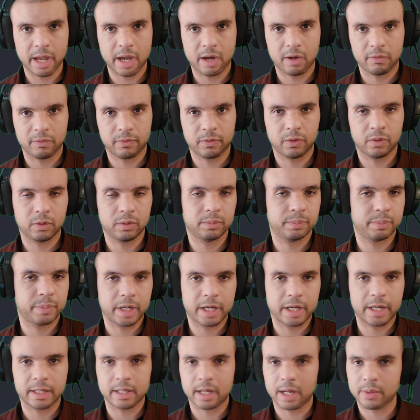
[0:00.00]
helpful,
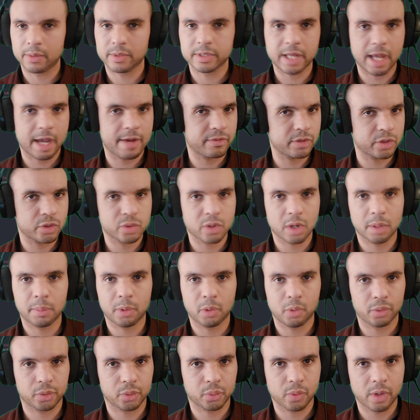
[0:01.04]
but I was having
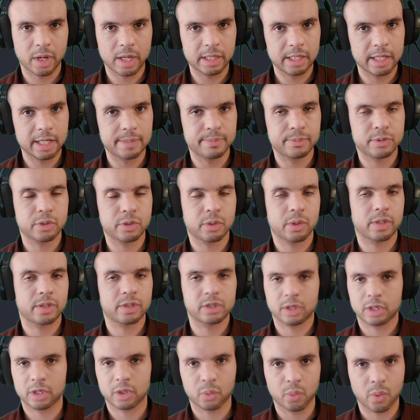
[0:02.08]
trouble with Raylib, so I
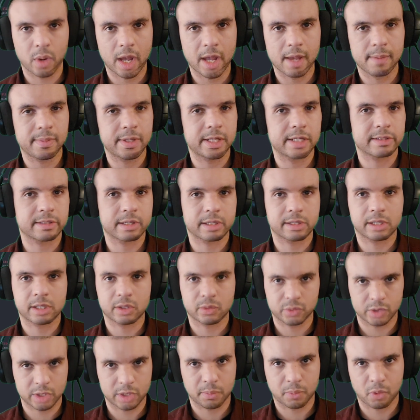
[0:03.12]
took it away because I thought
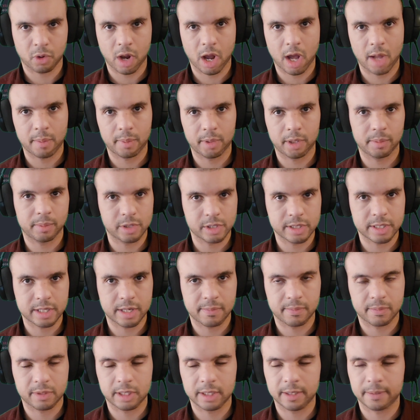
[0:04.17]
it was a problem or
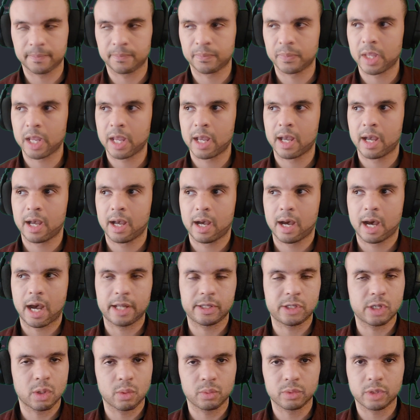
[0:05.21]
something.
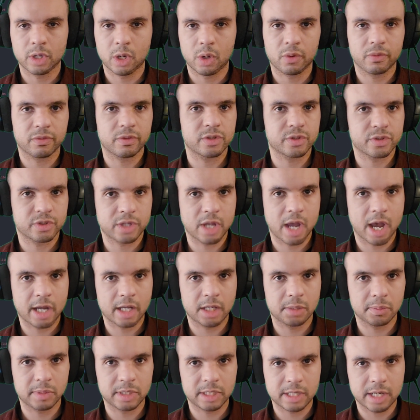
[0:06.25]
I don't know if there's
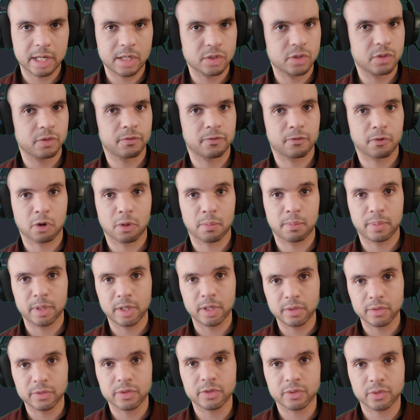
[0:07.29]
documentation for a
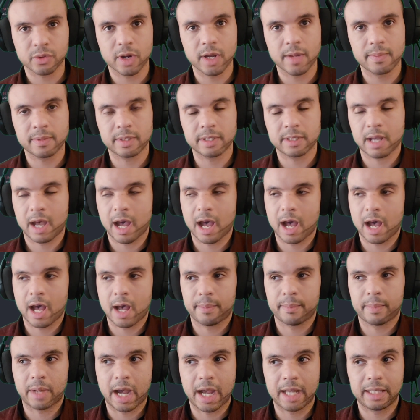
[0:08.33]
build script.
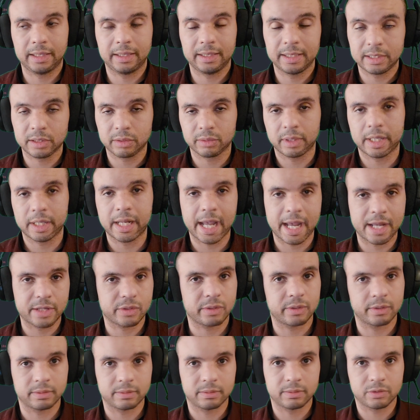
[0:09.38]
I literally had
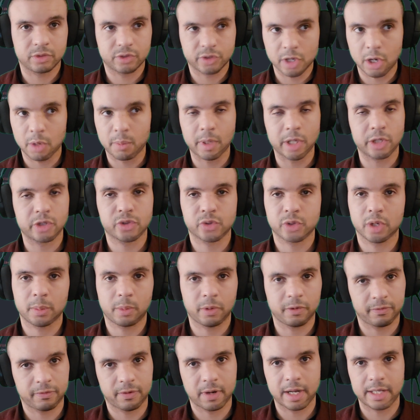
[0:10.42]
so much
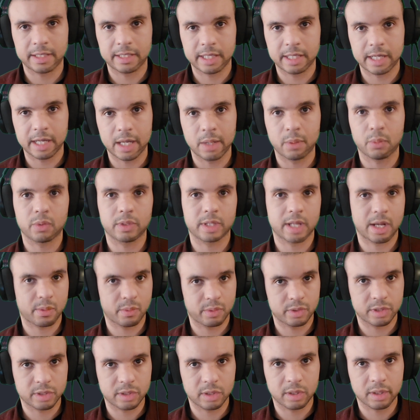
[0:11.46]
trouble finding it when I
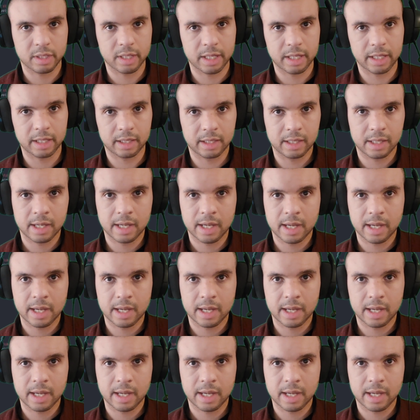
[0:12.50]
was looking.